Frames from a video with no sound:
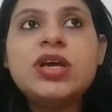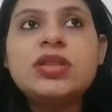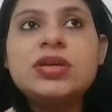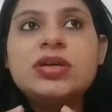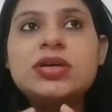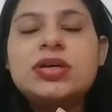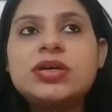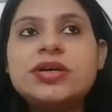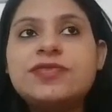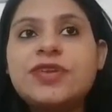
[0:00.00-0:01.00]

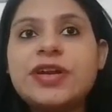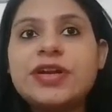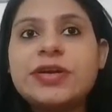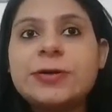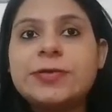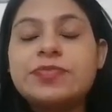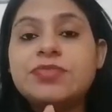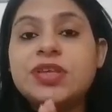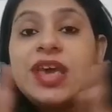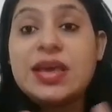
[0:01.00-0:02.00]
the different uh,
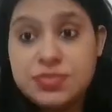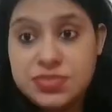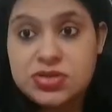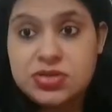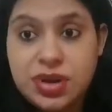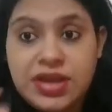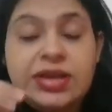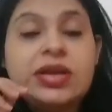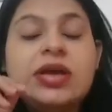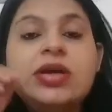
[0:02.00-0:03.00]
games,
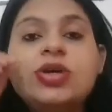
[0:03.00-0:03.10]
right?